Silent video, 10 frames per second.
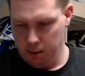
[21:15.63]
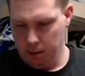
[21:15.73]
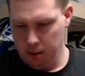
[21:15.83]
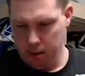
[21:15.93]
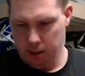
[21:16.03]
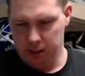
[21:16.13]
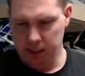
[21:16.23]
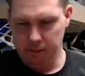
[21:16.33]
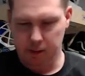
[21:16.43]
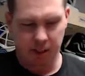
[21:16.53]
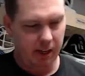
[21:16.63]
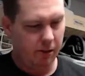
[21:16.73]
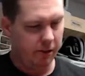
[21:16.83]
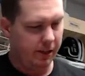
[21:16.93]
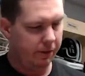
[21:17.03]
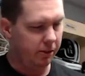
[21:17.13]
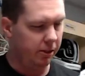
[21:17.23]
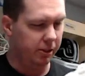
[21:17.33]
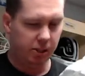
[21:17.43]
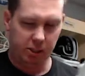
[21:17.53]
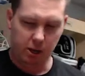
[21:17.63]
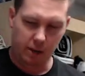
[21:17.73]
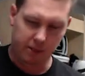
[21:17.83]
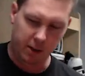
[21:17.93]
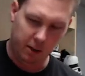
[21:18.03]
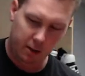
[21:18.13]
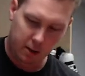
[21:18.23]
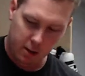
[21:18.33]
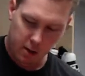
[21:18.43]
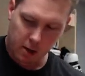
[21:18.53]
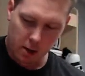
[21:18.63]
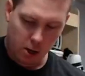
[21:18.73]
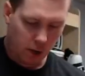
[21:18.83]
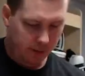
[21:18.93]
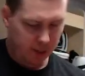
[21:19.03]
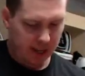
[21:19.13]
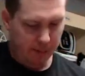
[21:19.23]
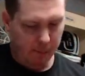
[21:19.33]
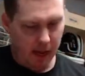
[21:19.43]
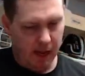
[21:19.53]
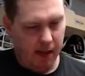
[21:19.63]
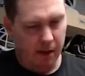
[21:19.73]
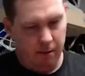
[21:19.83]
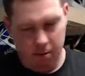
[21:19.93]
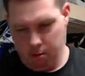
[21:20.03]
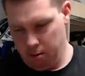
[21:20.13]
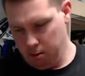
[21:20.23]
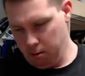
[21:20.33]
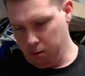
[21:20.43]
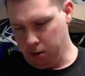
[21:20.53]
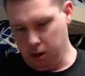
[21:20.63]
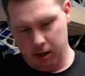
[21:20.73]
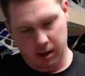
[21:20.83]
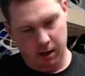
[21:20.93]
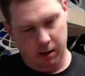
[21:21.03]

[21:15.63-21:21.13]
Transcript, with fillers: and see if there's any other differences just off the off the top of my head or looking here.